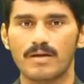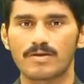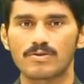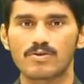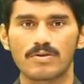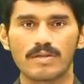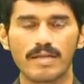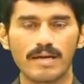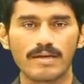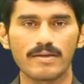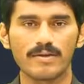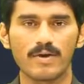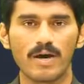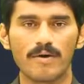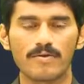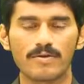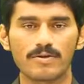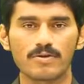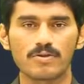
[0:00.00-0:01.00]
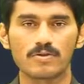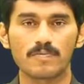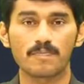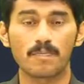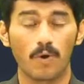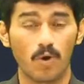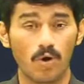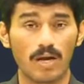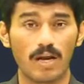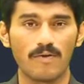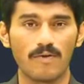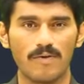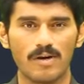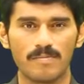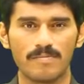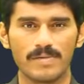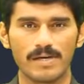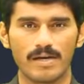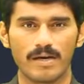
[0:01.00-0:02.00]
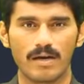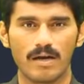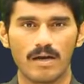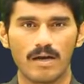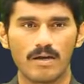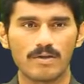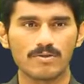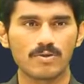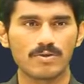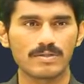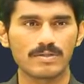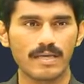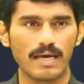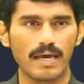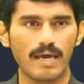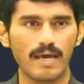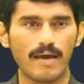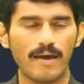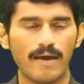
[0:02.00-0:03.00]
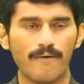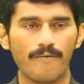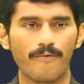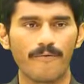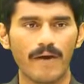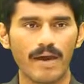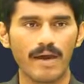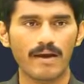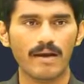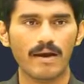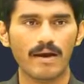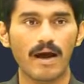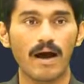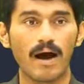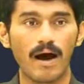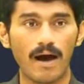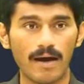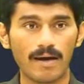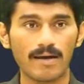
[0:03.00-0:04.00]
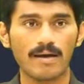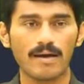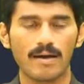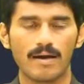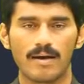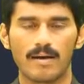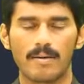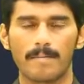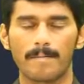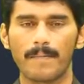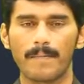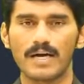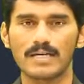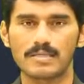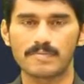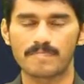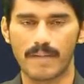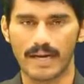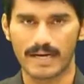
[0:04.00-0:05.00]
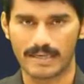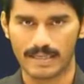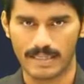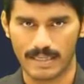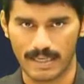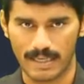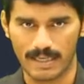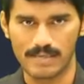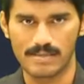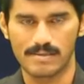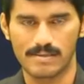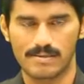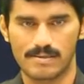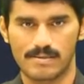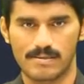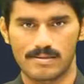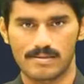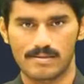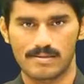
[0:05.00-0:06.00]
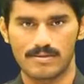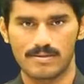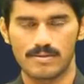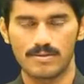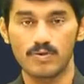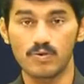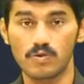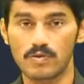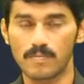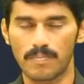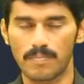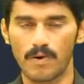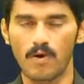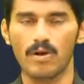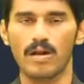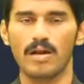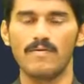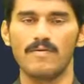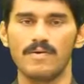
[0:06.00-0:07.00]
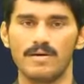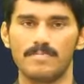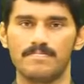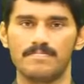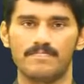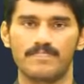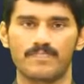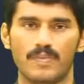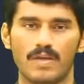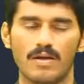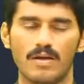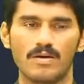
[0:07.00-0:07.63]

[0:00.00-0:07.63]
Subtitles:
So then you have to use plural verb here. So say, where are my spectacles? Use plural verb.